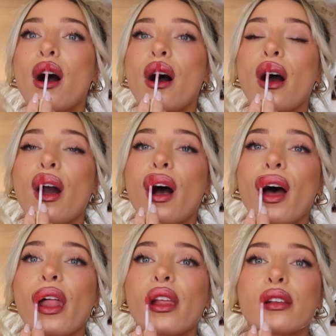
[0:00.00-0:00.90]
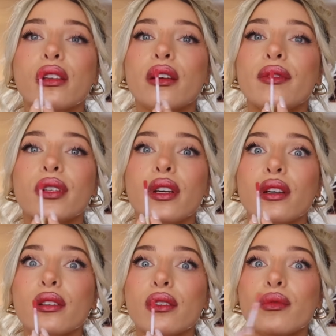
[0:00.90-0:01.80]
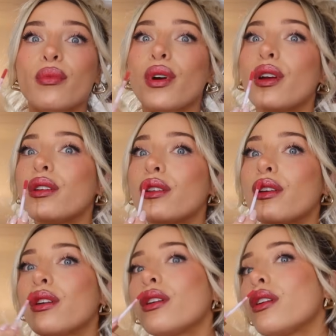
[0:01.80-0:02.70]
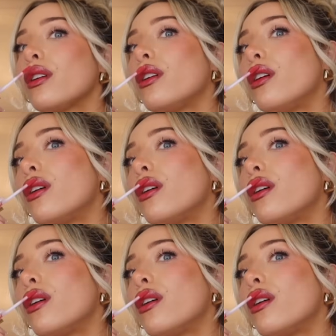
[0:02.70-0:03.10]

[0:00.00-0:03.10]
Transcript: Oh god, this lipstick is spicy.